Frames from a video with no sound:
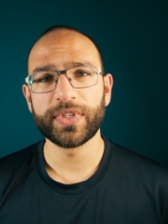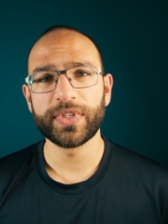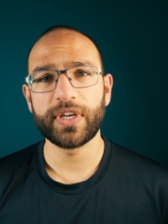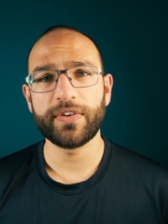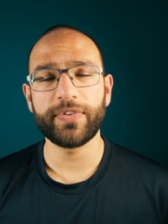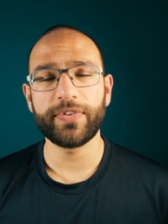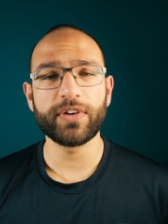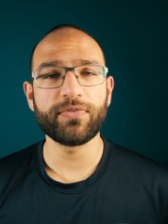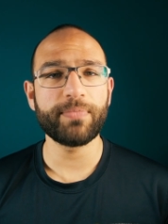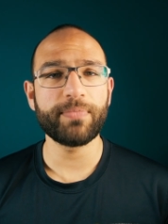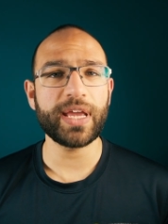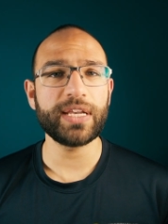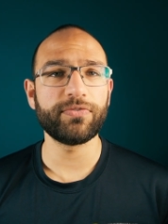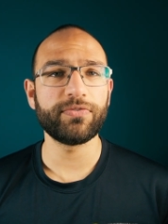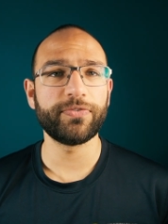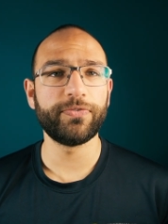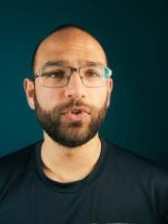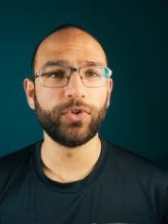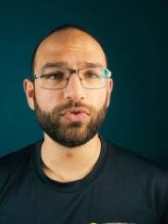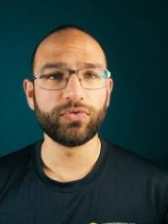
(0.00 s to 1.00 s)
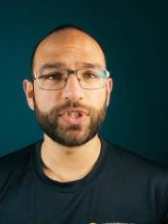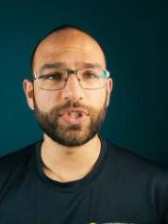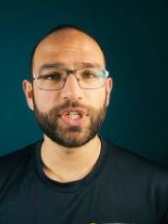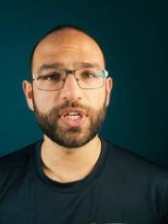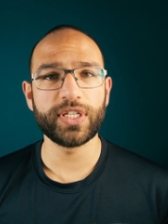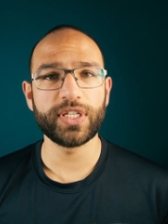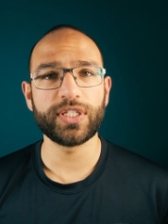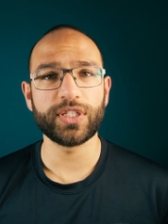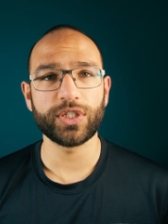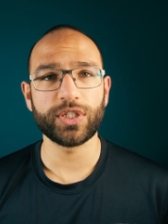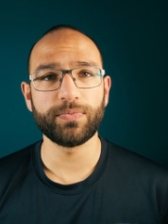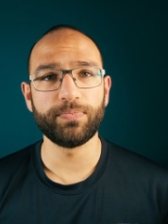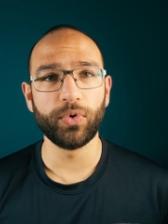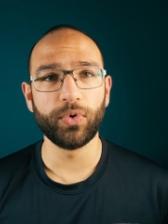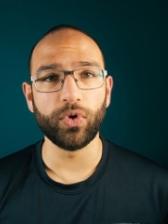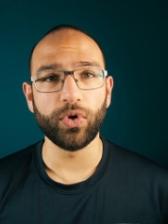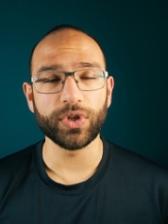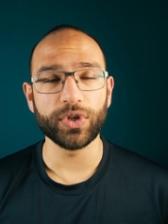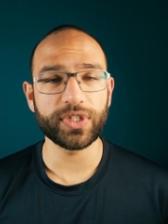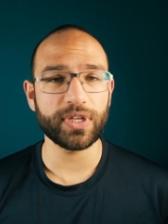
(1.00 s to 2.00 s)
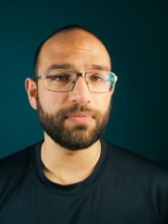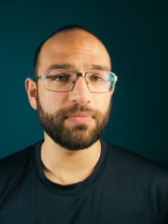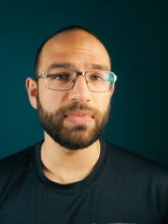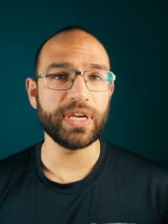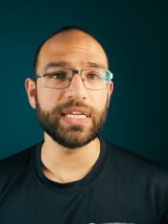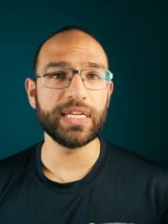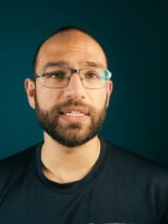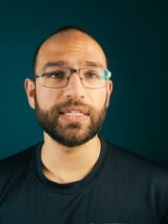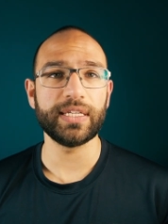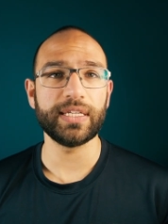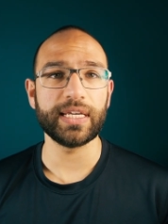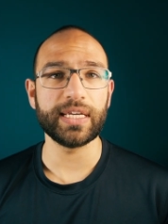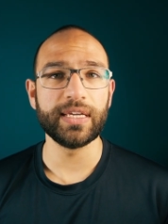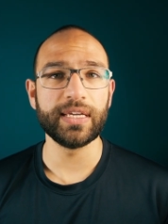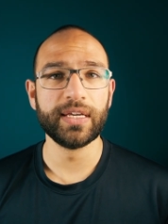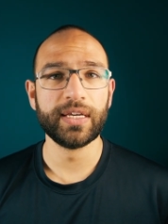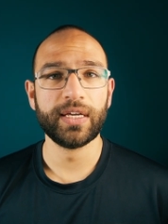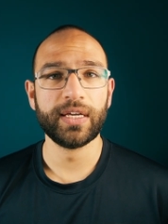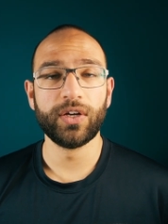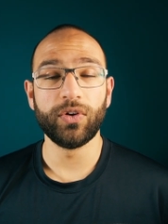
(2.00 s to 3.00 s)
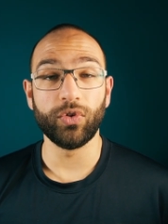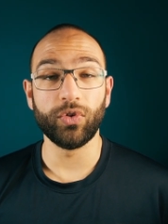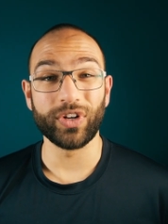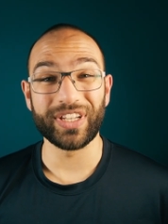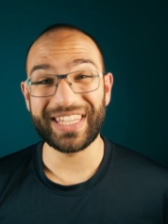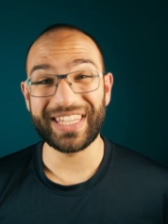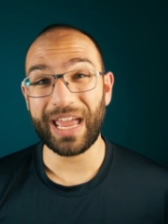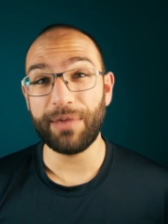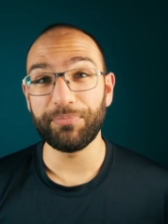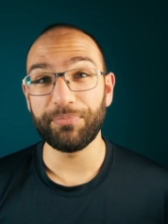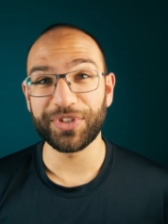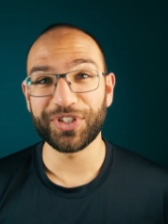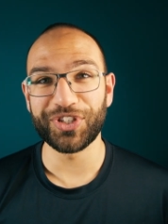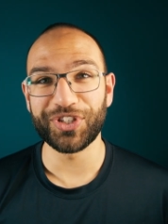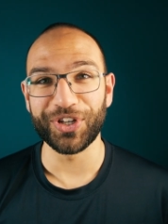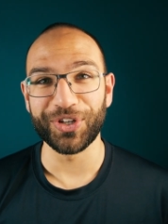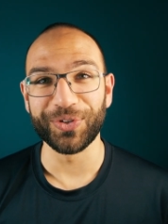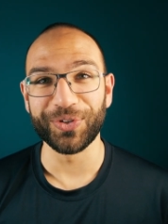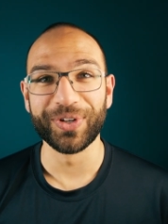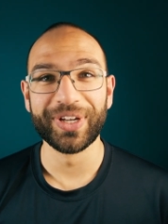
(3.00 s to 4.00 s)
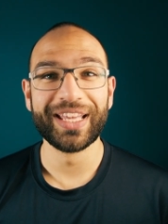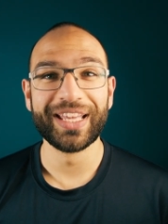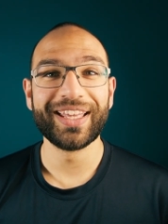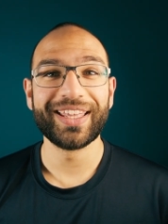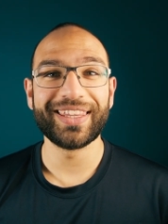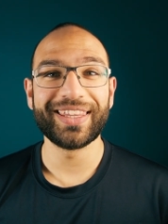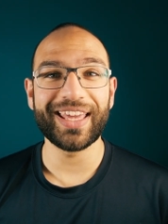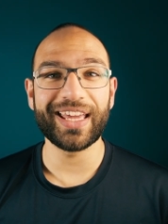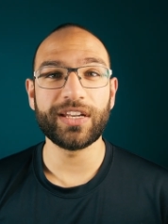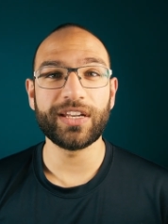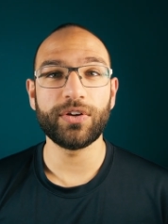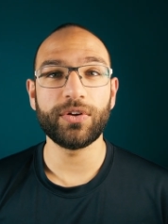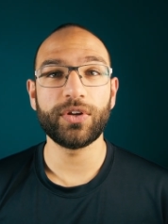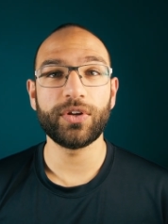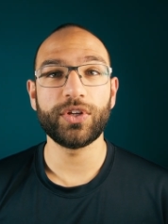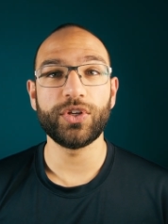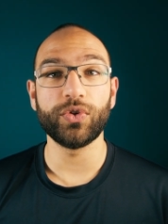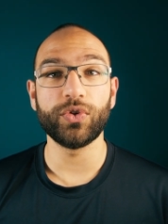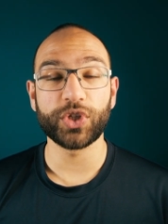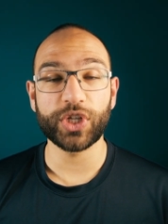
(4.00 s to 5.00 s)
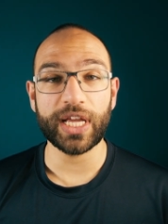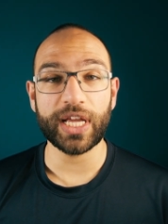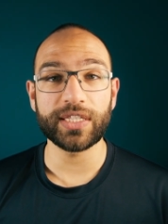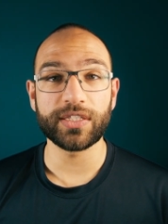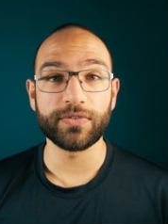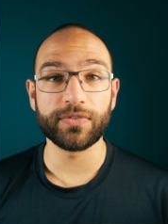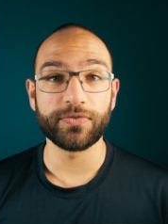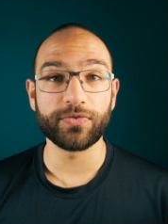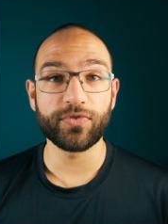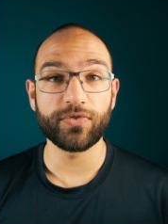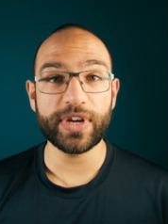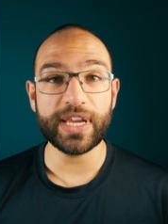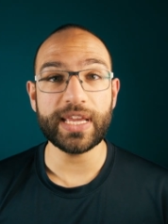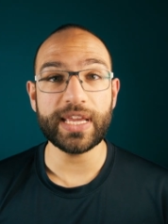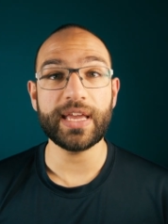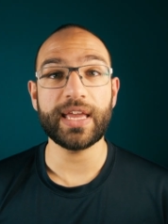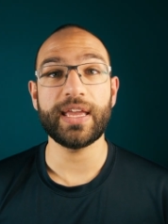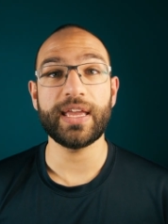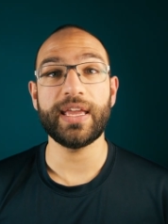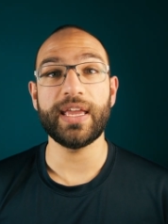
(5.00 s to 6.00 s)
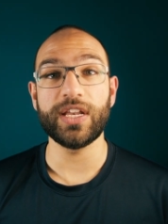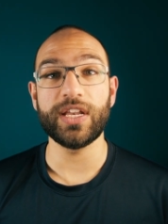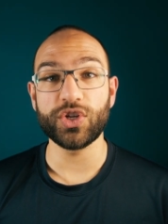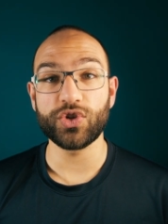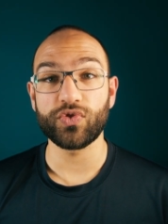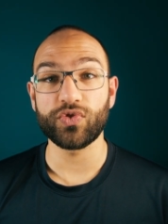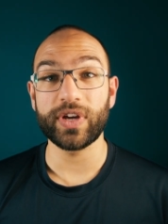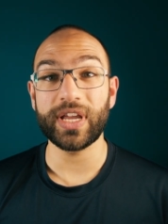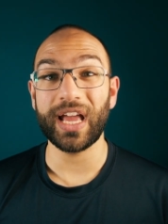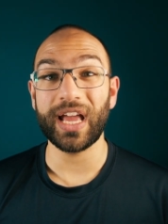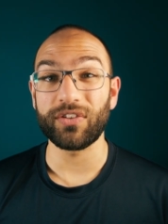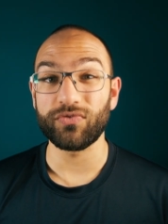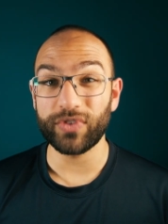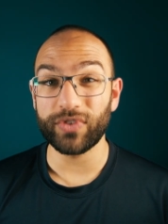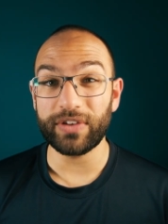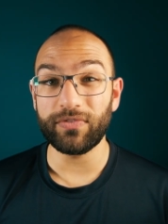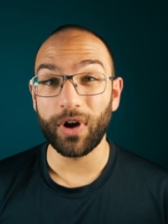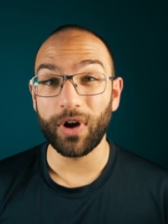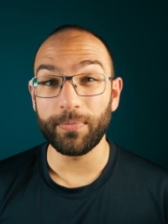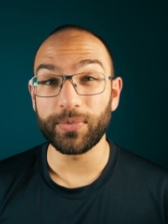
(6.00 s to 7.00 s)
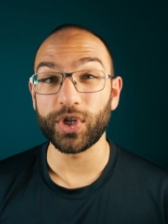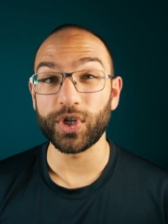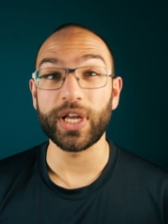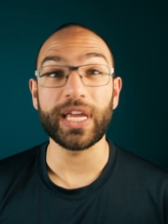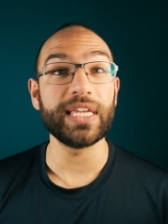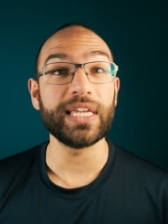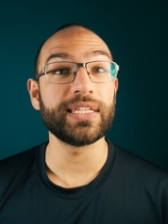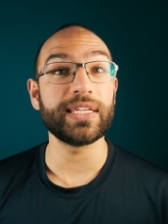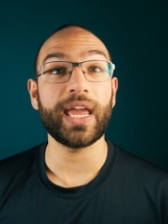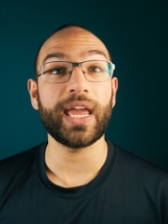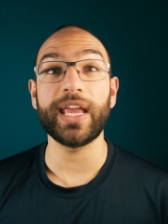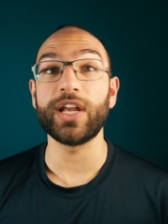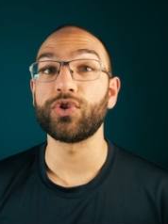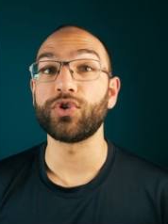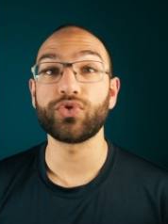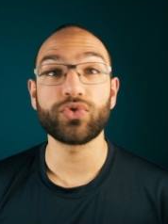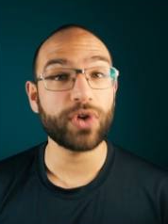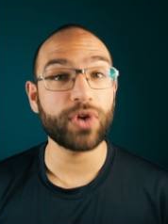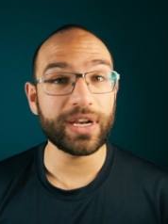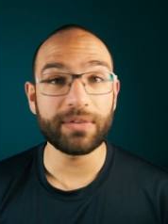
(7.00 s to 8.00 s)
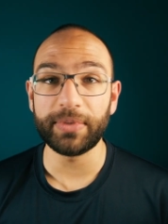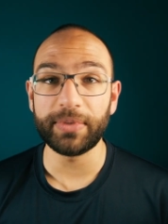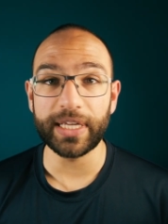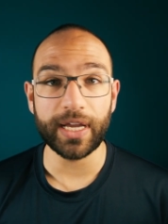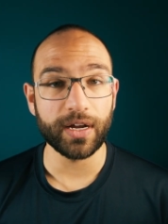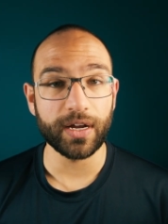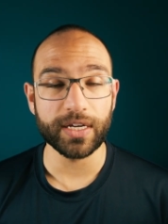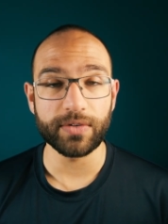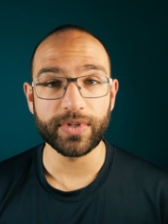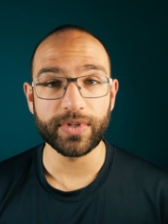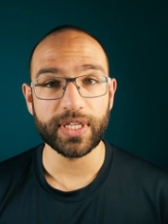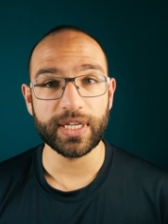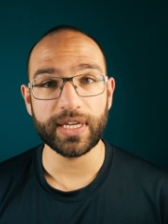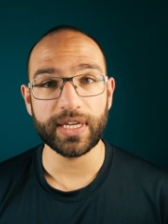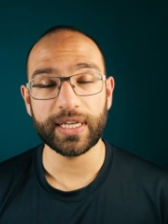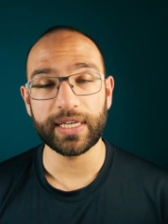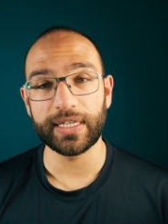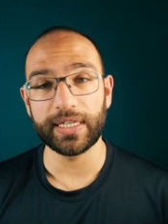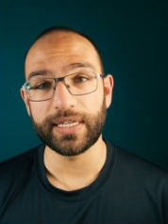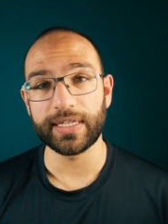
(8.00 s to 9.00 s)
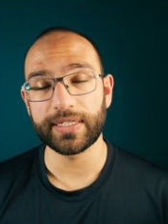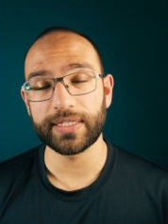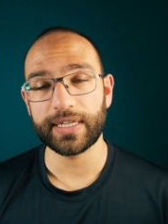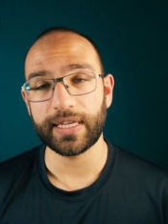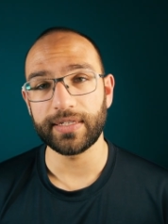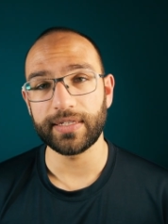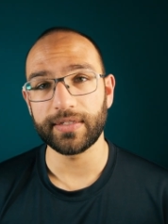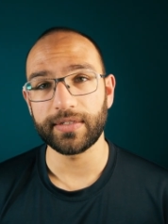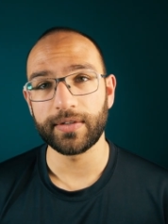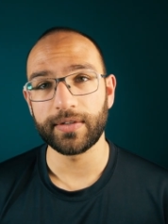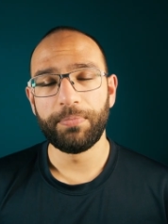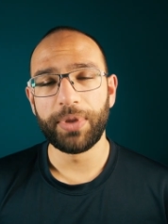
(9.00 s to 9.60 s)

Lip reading: If I made a full return to sport immediately, or attempts to, then your chance of re-injury and re-rupture is incredibly high with the Achilles tendon.